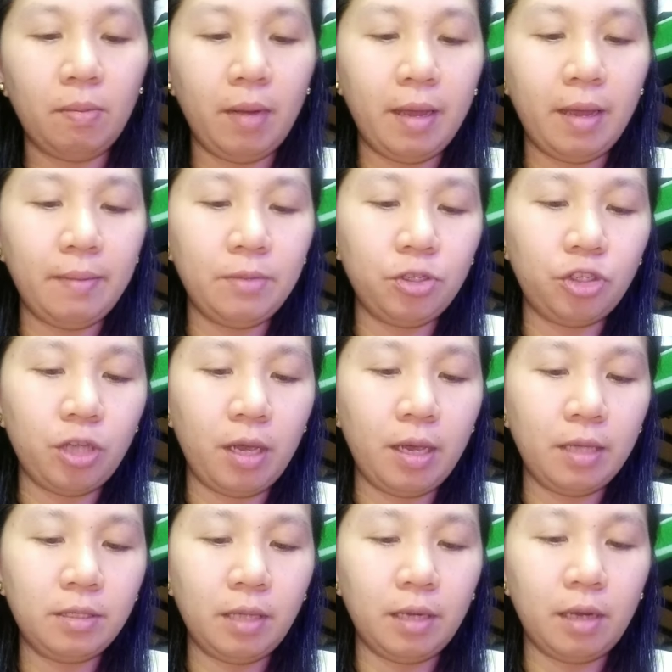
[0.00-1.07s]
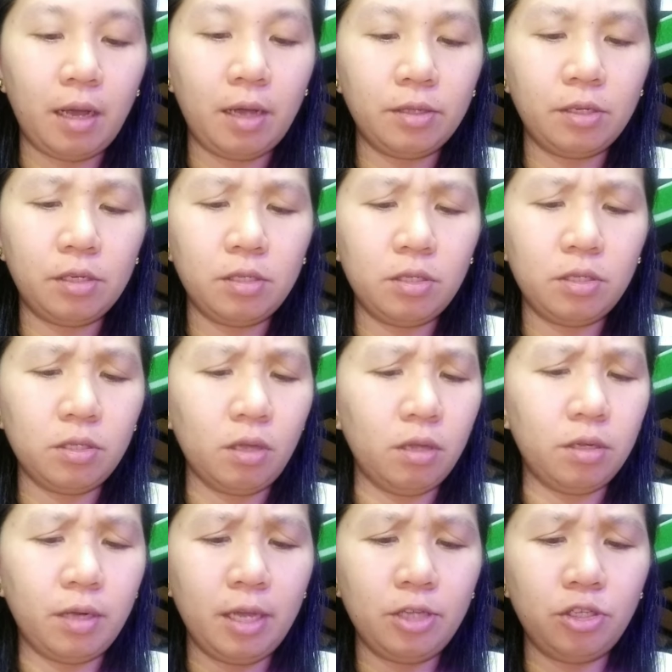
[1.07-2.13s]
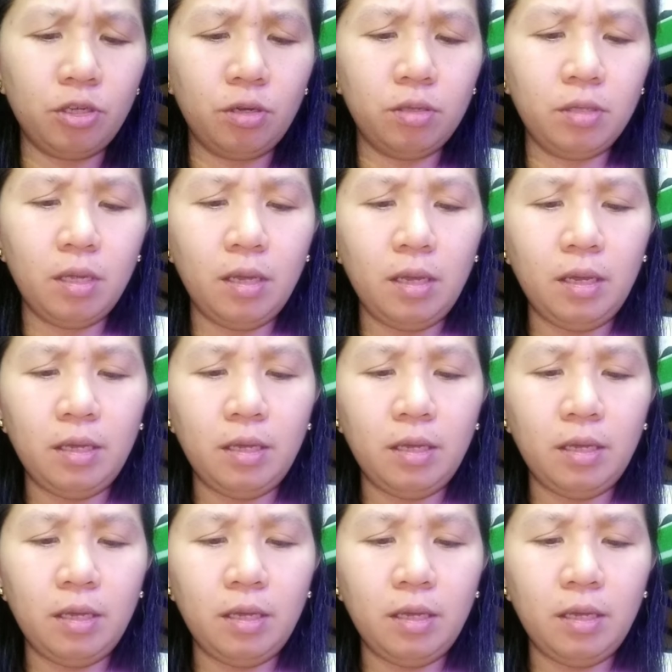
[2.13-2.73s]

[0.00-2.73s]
blemishes, and other discoloration